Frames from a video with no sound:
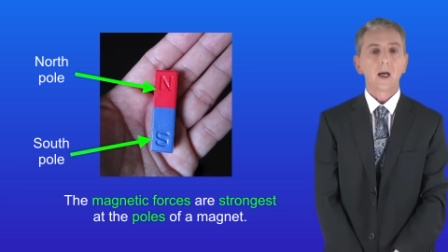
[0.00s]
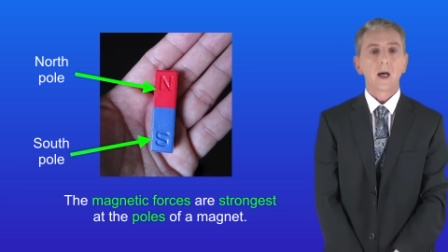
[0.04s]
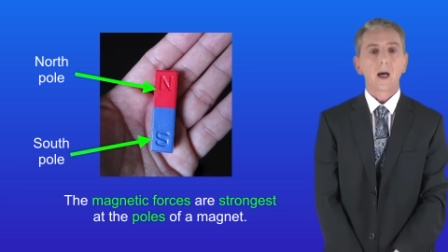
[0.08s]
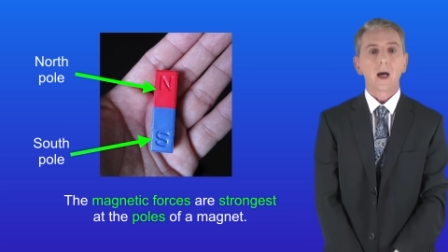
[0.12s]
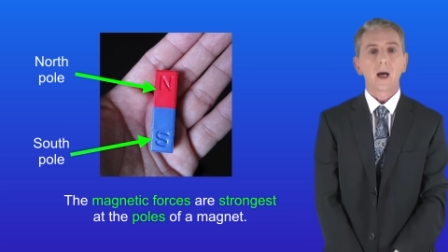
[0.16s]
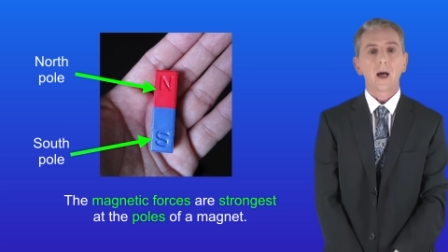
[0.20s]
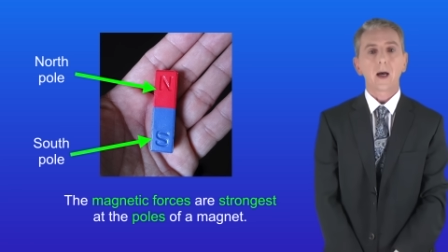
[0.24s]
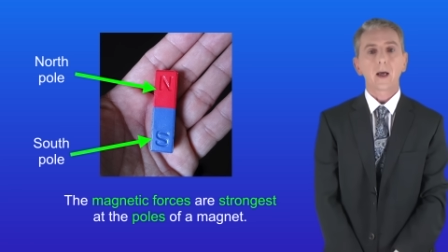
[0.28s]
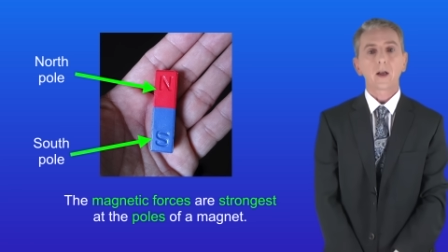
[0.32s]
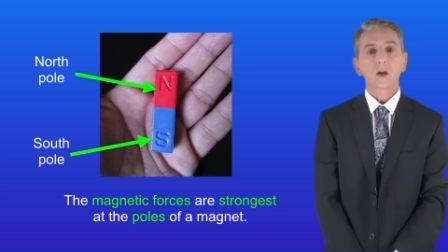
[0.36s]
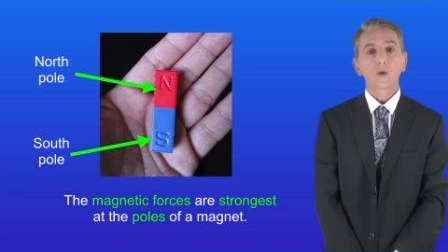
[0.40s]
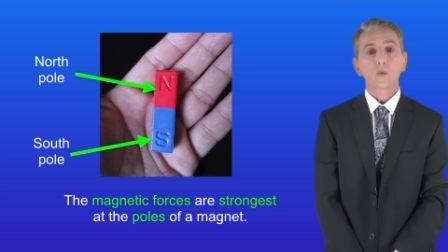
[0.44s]

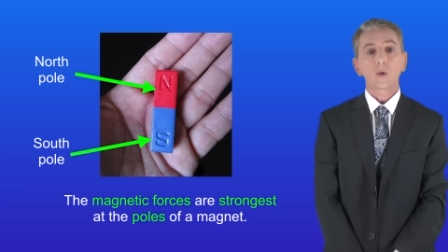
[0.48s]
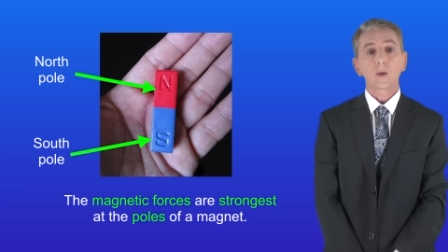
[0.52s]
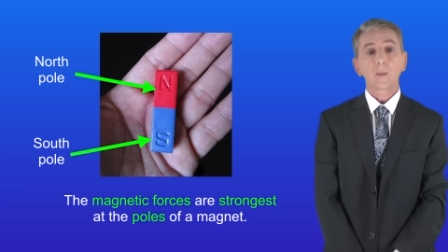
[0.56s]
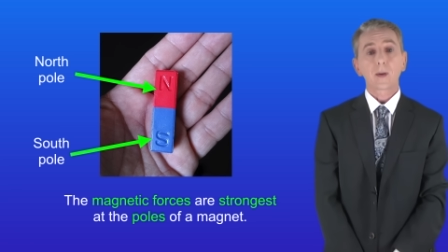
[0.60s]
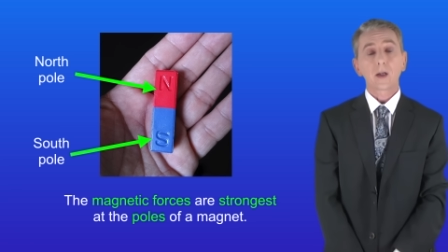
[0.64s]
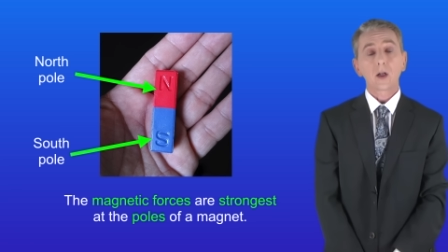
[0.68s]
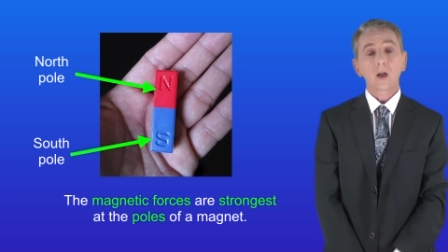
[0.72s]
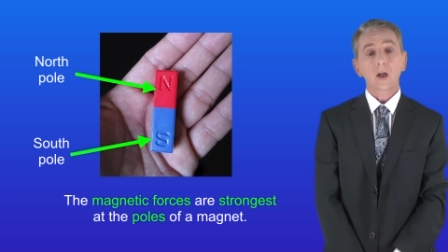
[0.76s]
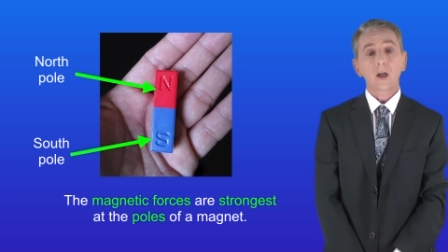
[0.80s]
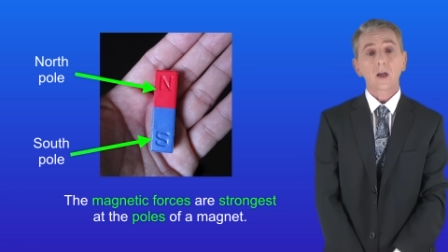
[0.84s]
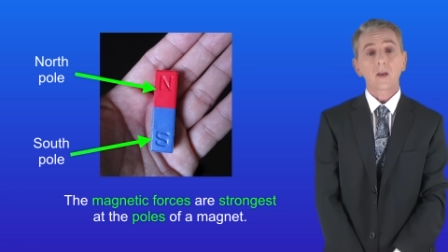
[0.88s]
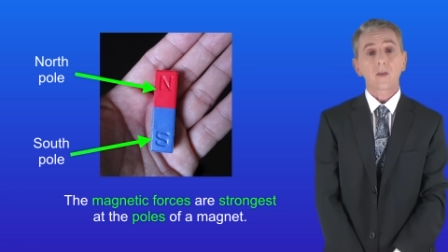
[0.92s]
and we'll be
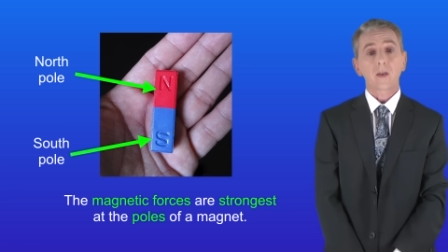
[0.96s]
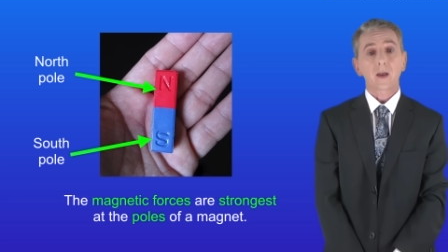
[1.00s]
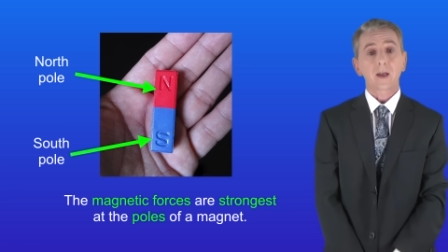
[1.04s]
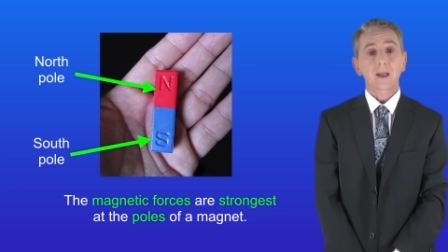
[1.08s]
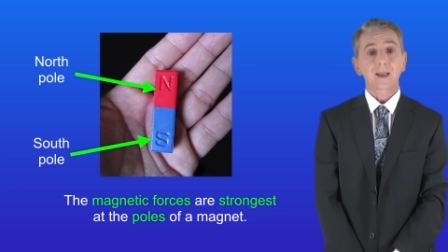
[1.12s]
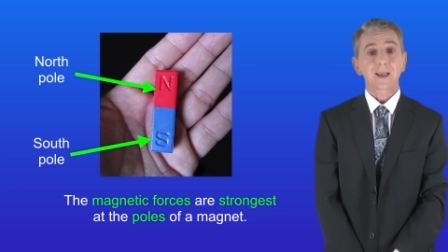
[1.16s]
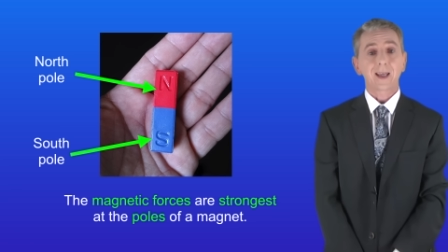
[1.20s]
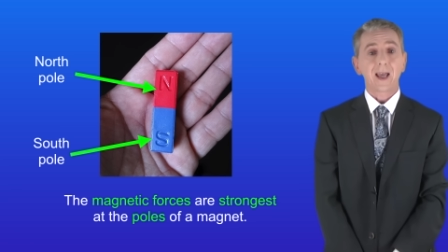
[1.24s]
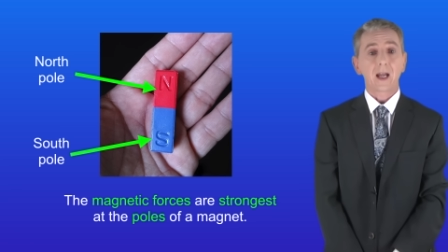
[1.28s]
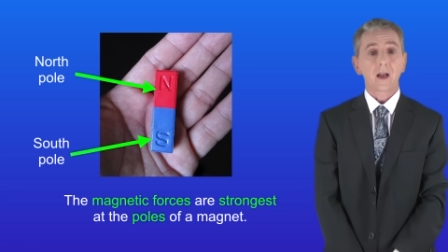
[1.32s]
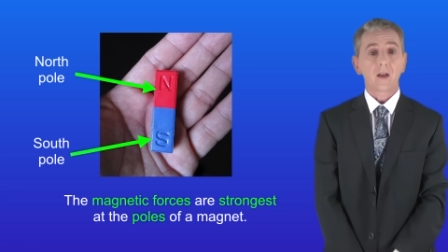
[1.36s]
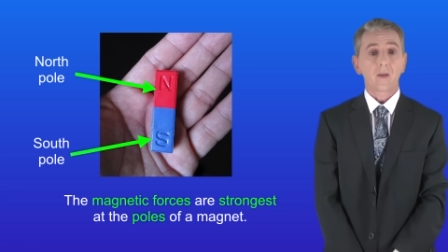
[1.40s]
looking at that
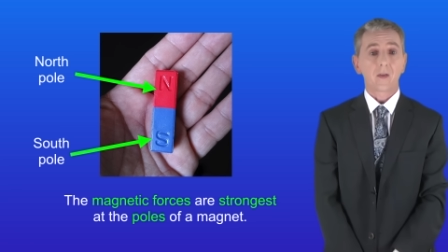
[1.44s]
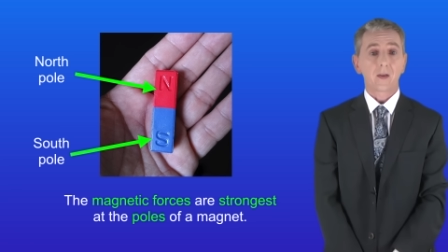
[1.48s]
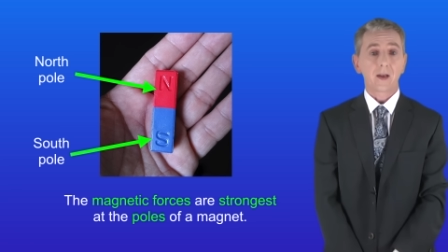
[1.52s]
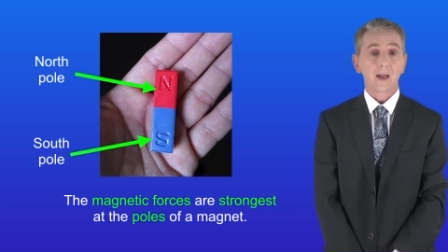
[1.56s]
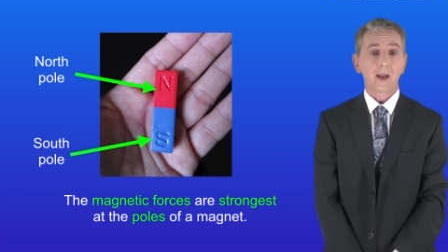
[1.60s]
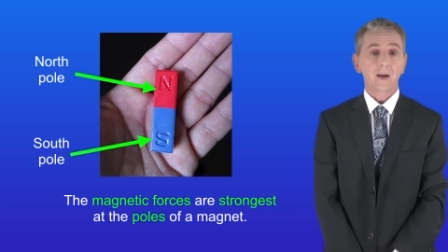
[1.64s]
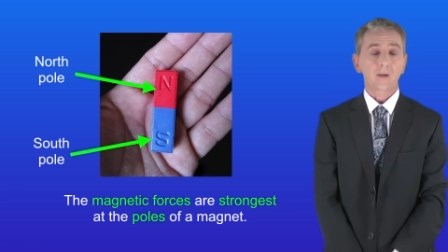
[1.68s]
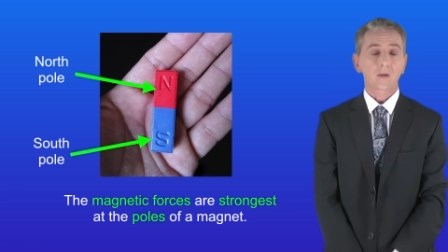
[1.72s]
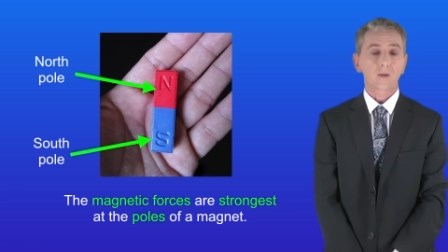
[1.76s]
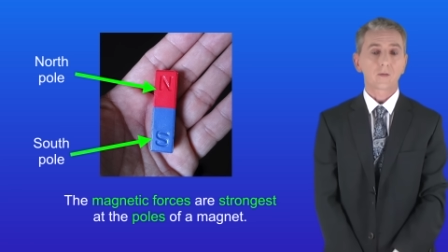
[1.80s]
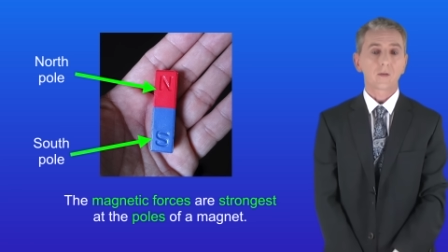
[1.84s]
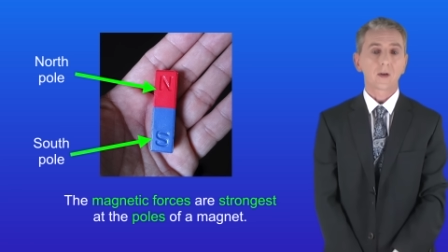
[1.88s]
again in the next